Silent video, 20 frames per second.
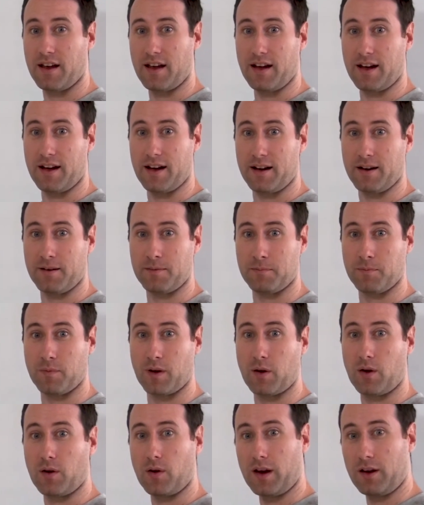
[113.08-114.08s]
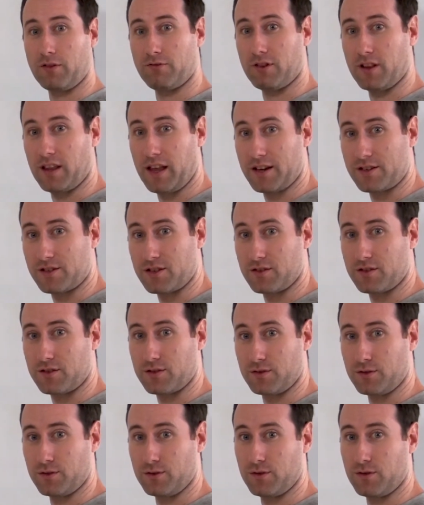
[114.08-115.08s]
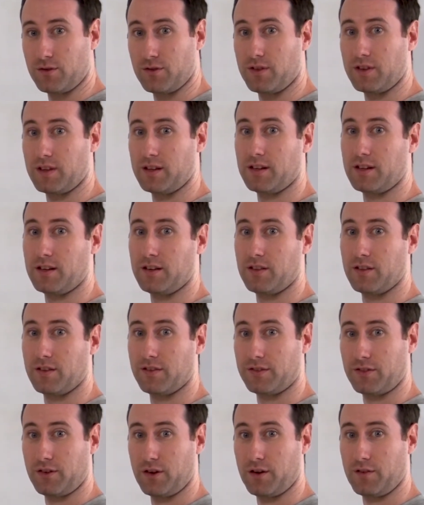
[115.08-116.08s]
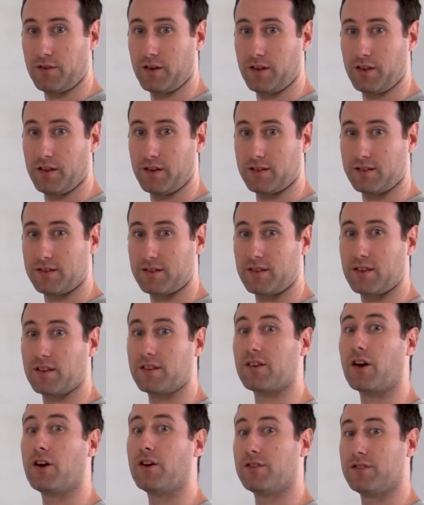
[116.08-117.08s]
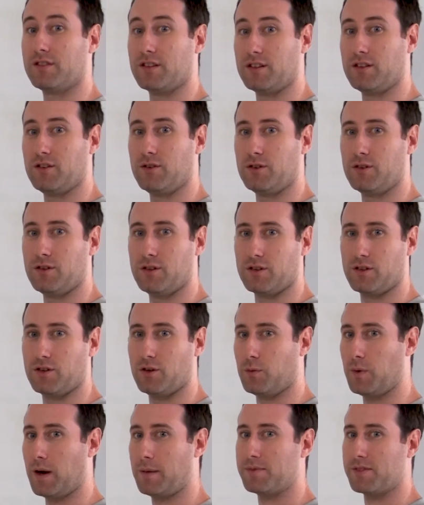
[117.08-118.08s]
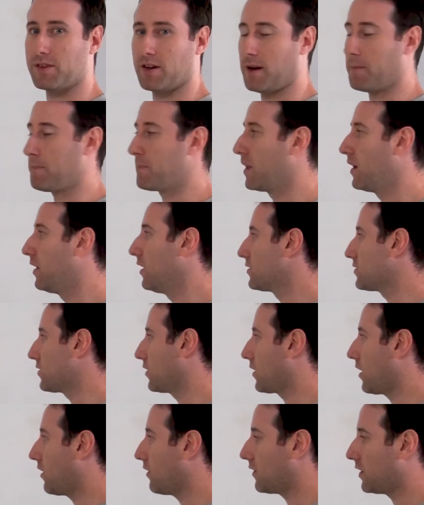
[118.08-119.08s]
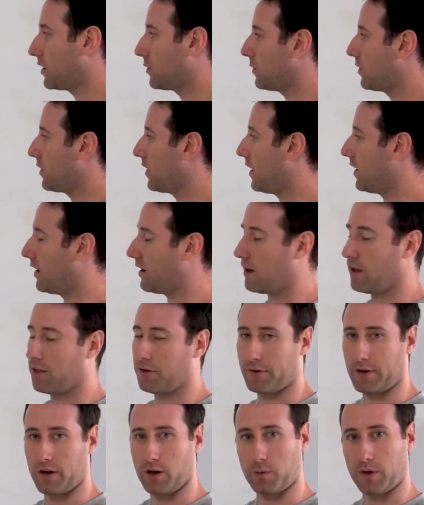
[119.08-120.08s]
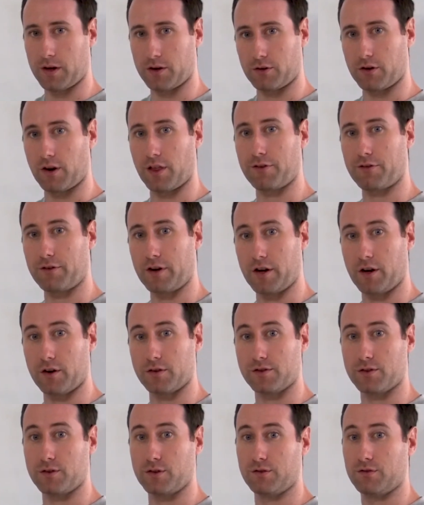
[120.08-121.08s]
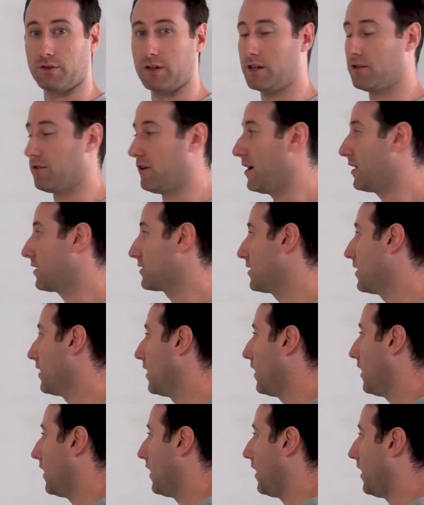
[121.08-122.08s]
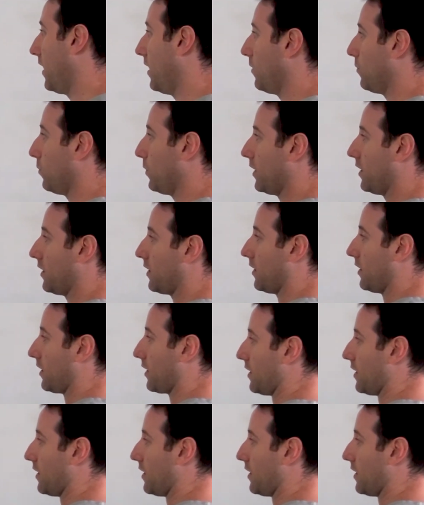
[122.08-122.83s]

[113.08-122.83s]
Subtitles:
in relation to the server that's hosting your website. So currently with a 301 or a 302 redirect, when a